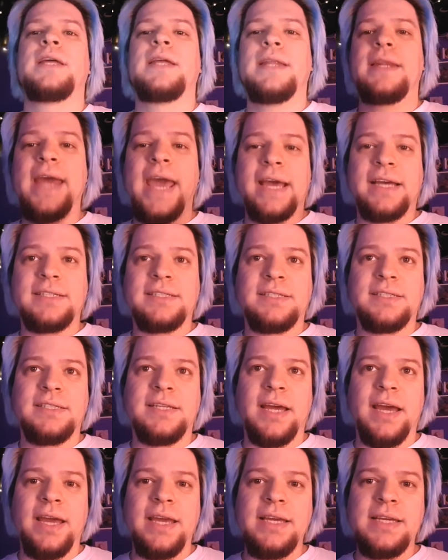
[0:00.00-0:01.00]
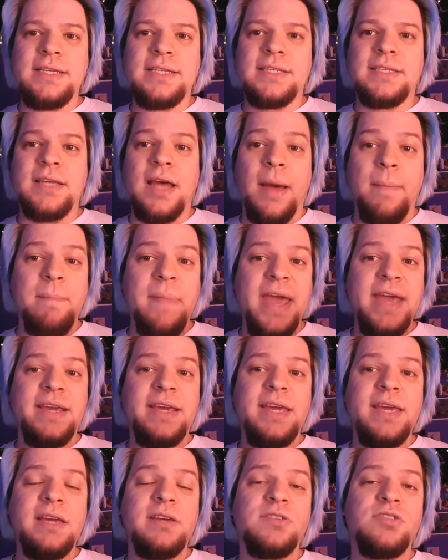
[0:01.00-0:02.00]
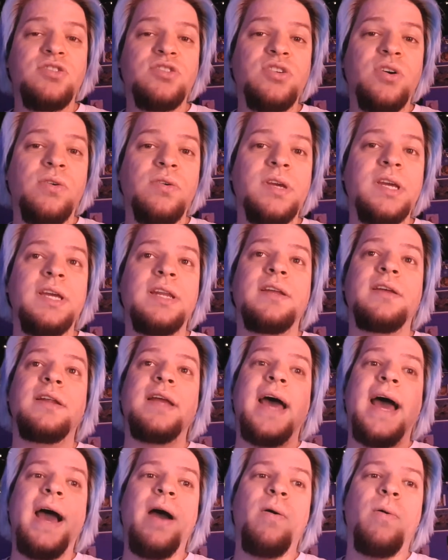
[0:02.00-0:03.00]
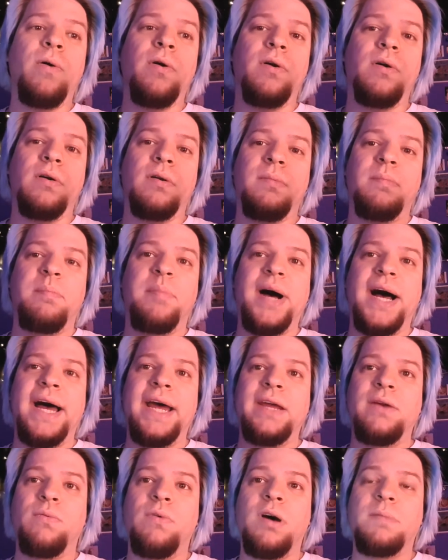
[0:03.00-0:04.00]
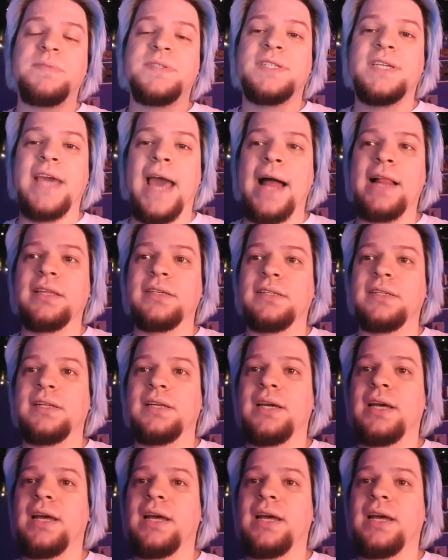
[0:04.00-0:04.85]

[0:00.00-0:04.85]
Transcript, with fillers: Next is Making a Song in an Hour by Rob Scallon,